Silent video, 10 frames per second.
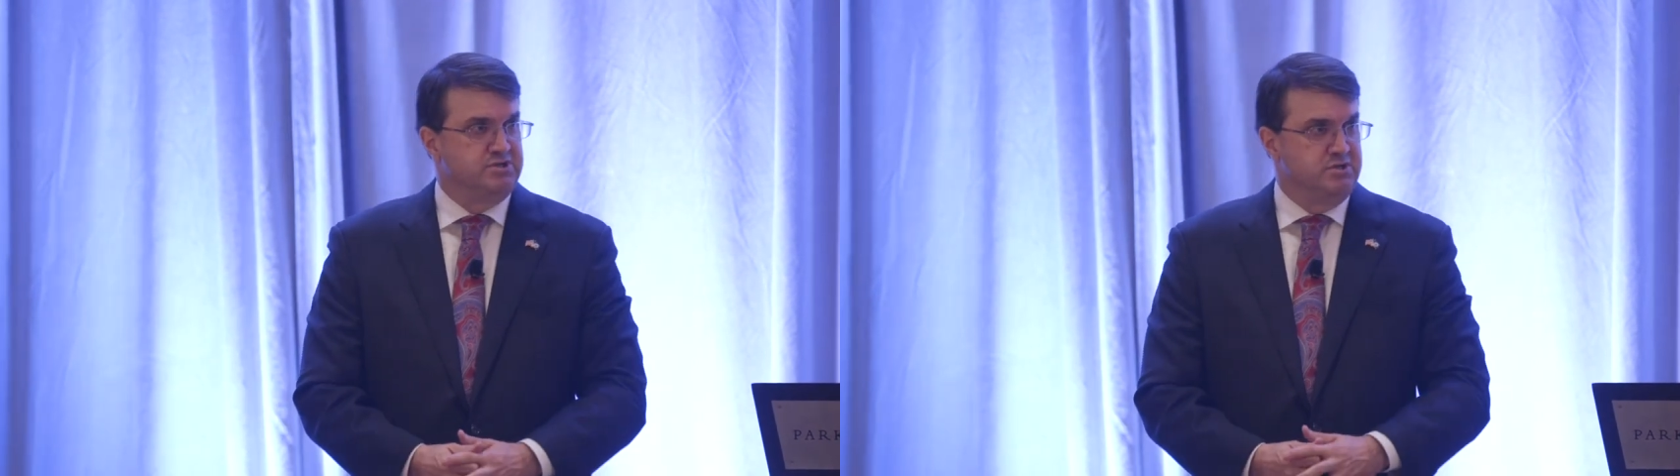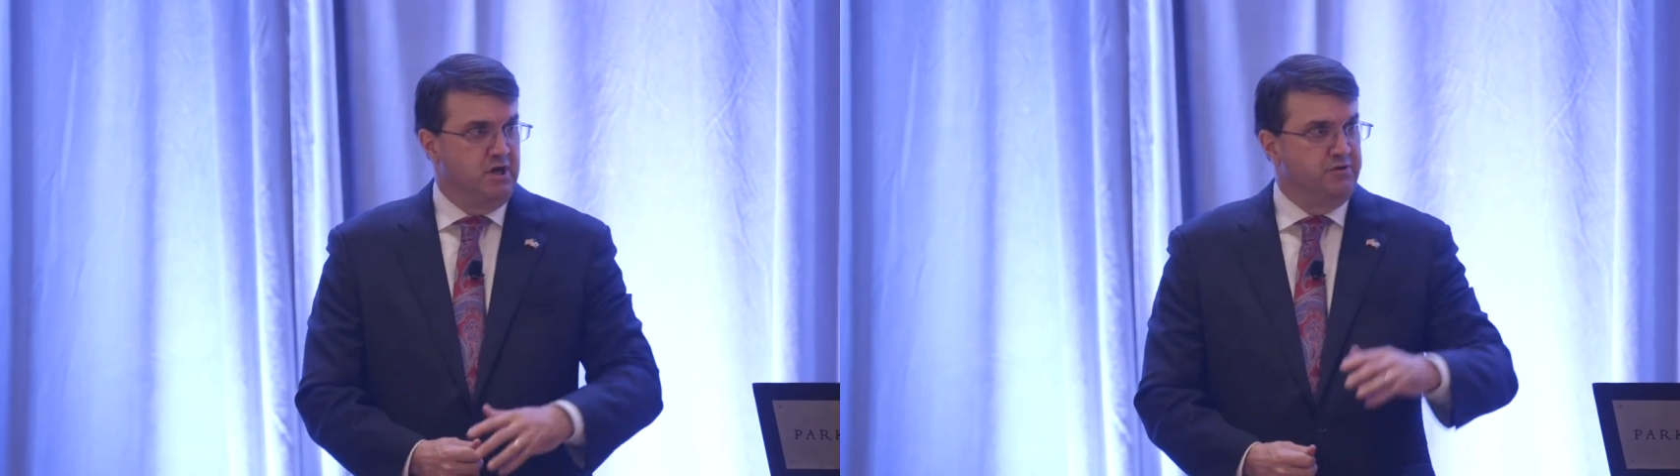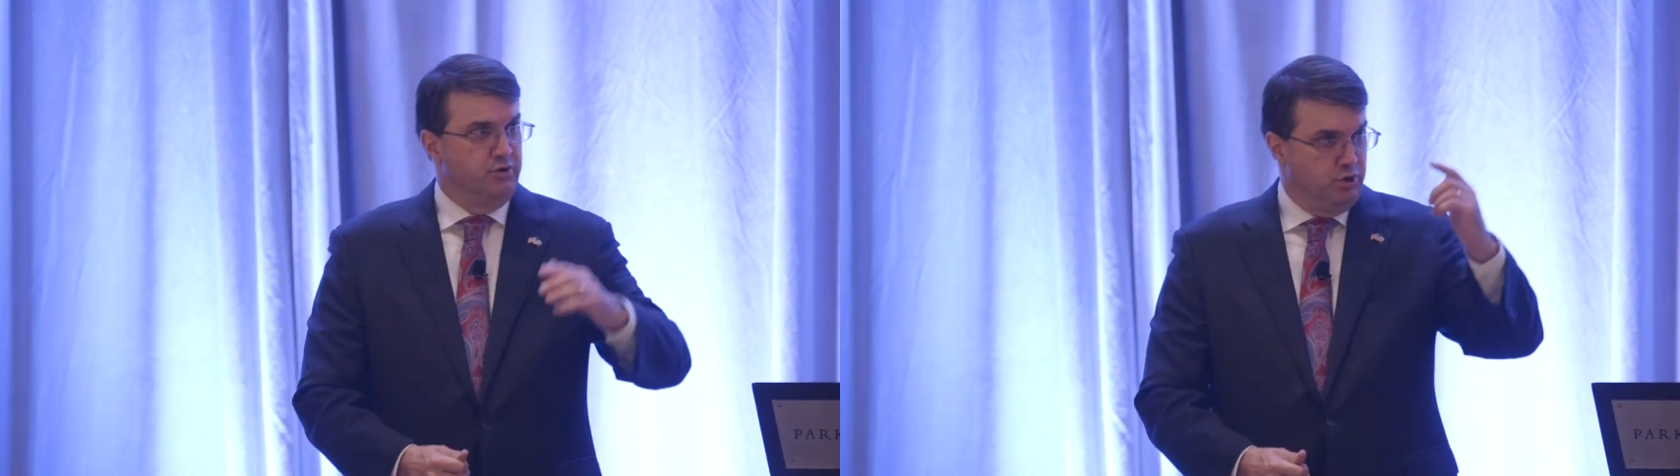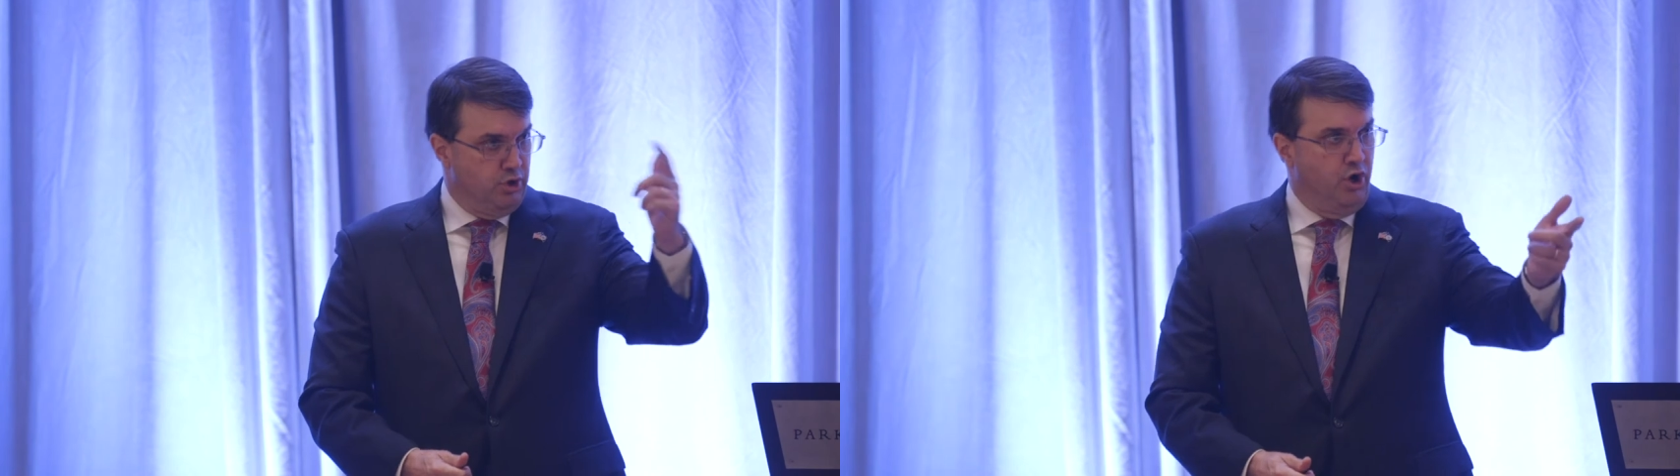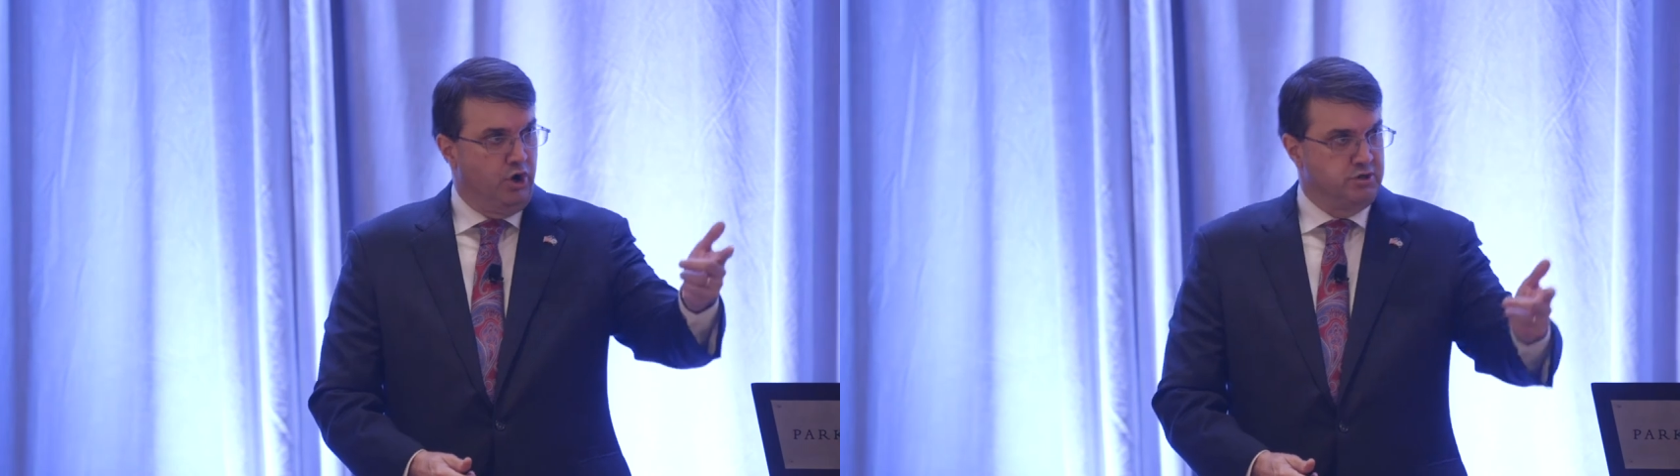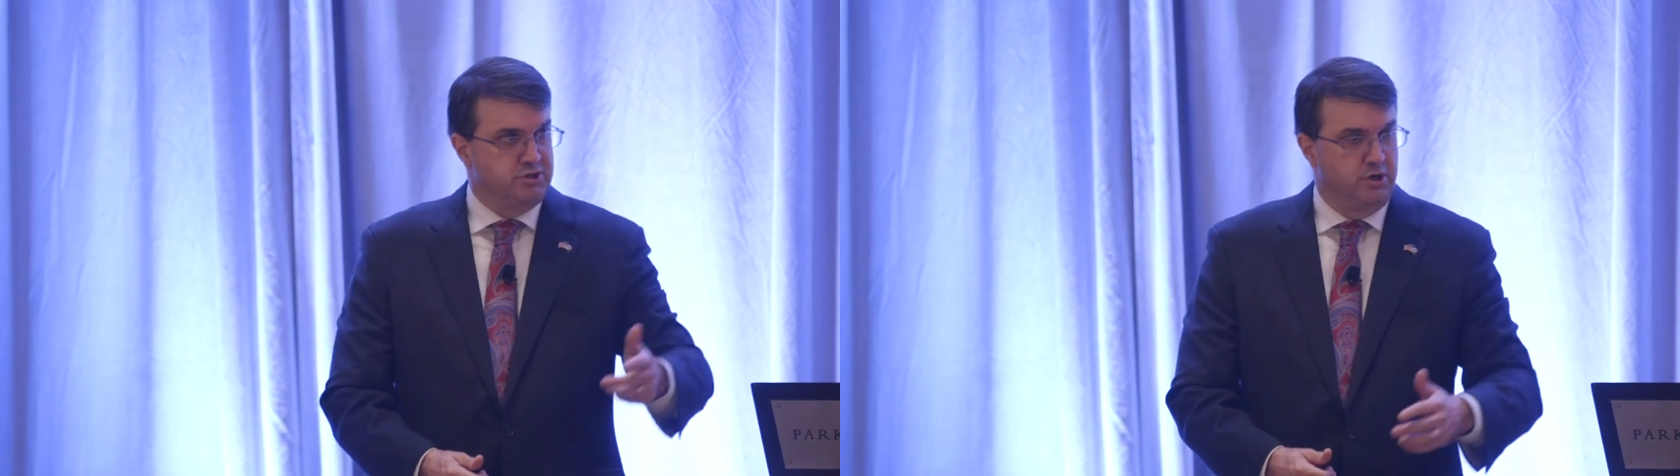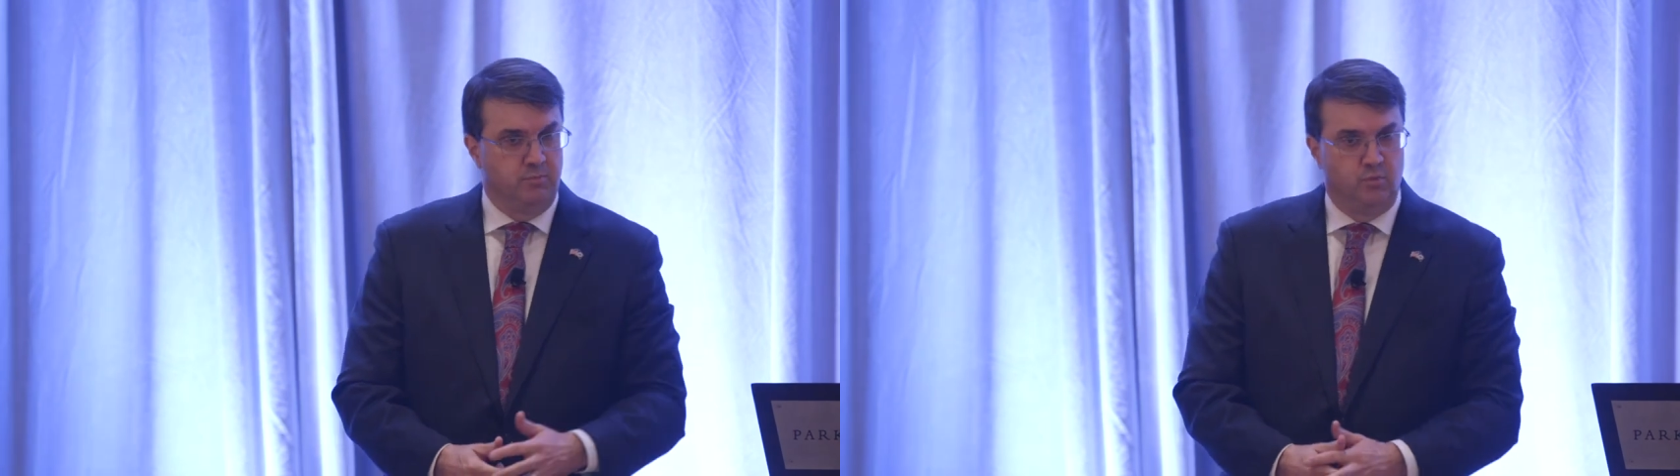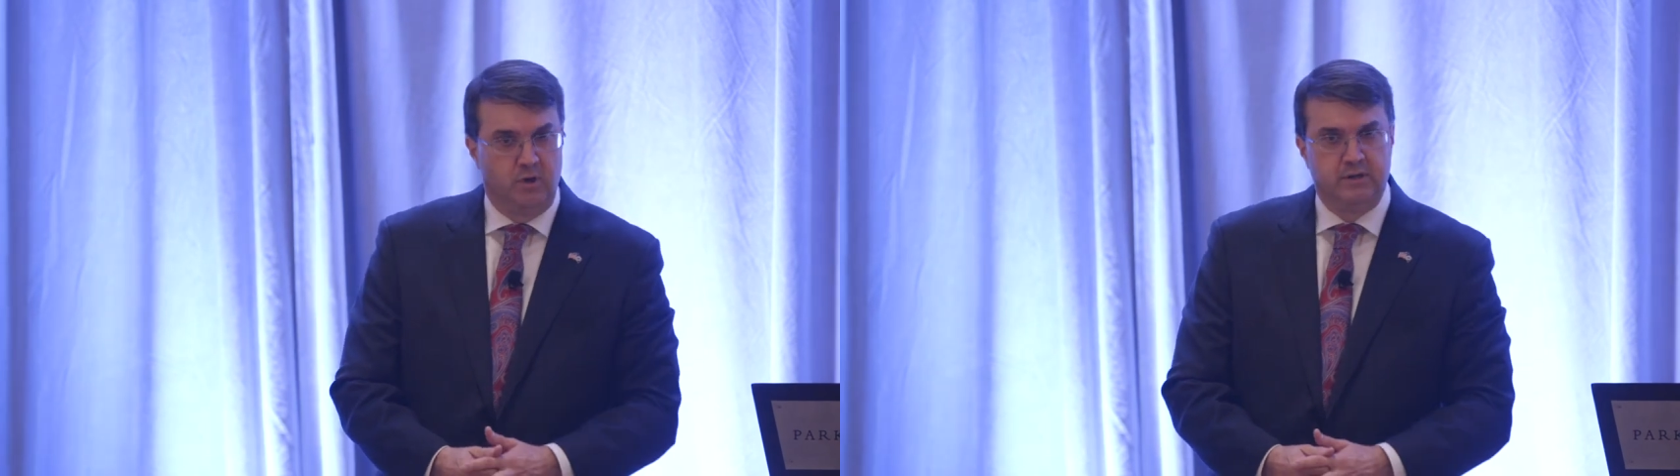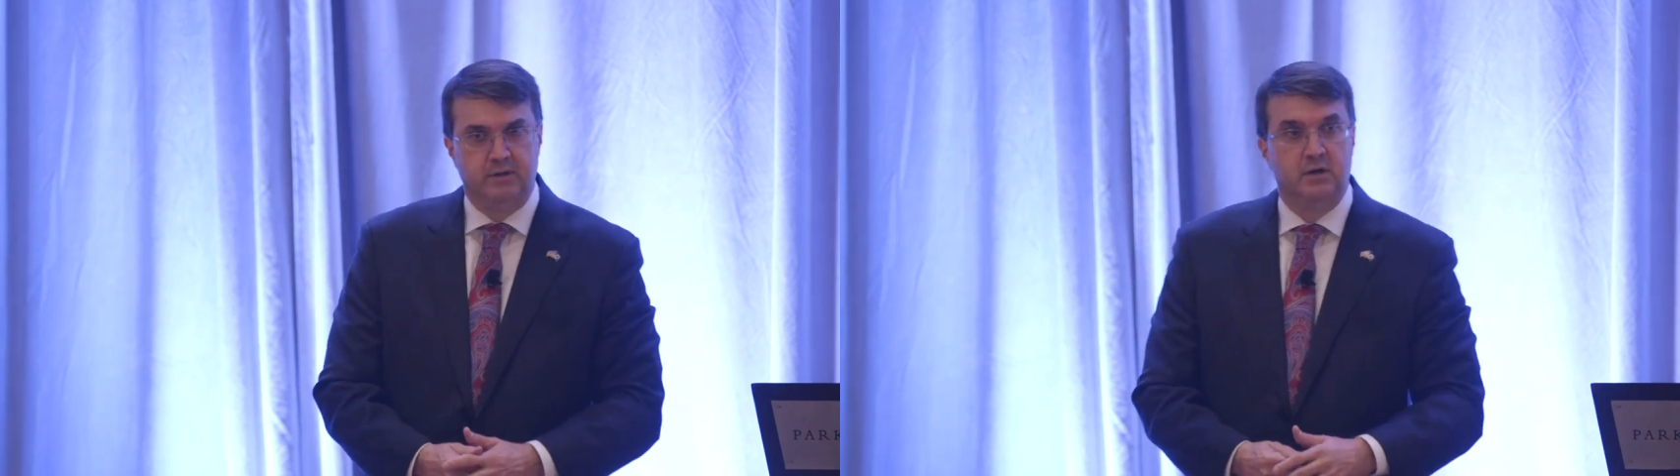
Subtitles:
another long-term one.